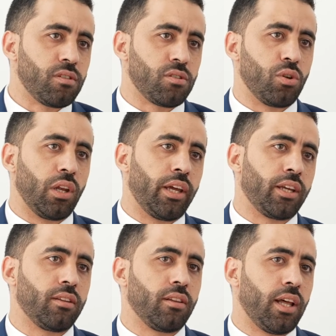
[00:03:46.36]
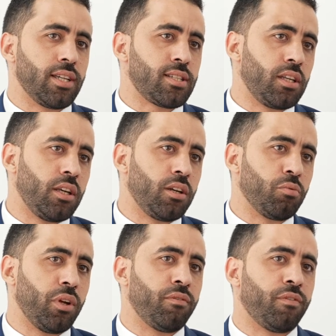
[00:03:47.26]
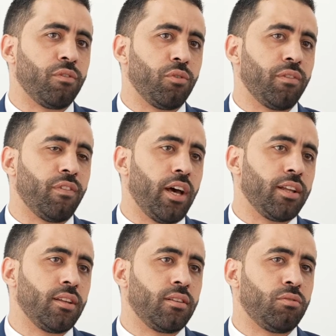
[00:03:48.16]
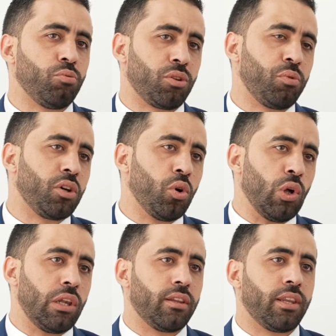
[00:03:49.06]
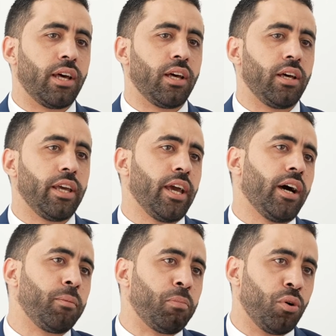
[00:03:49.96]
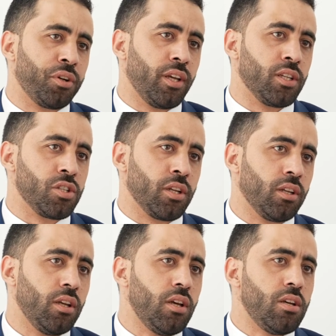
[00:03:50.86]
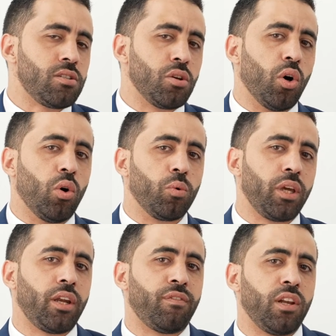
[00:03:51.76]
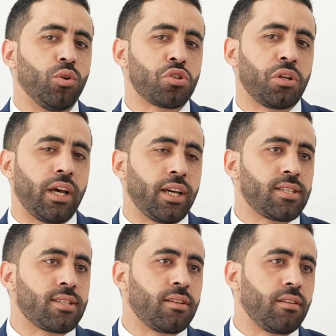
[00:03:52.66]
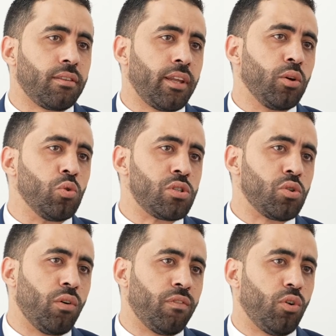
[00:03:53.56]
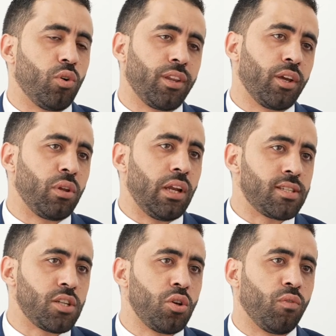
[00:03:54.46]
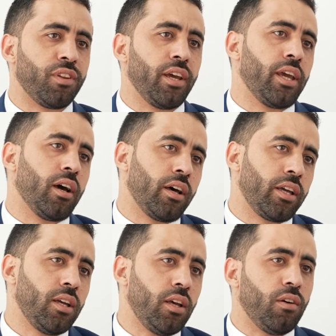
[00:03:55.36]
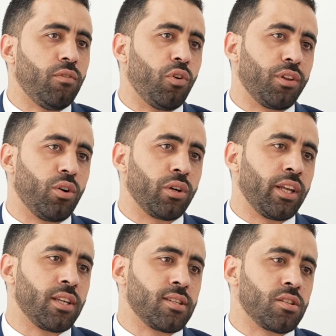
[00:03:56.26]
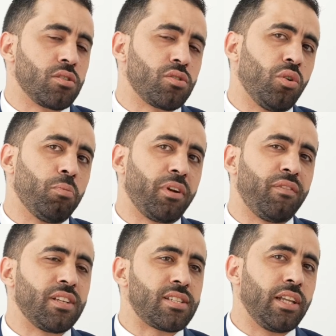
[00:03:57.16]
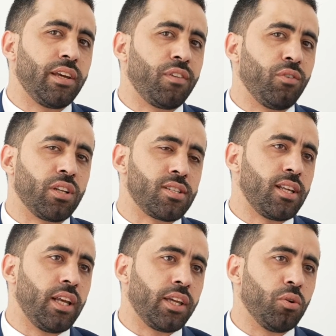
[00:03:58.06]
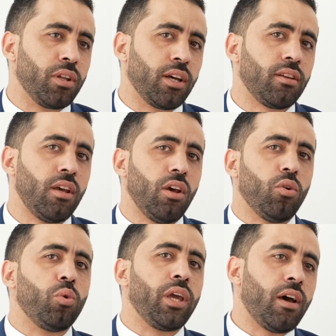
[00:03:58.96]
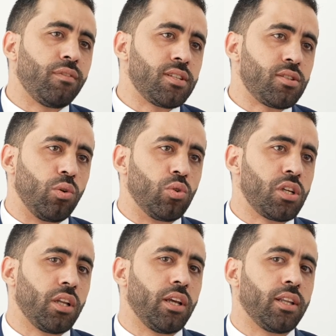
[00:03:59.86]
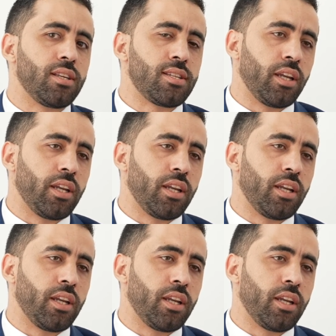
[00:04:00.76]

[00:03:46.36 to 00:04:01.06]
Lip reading: So like last year, we've added what we call the AI-powered engine. So we revolutionized the use of, or the utilization of the AI for the organization. So previously, everyone is telling you that we have this solution, it is an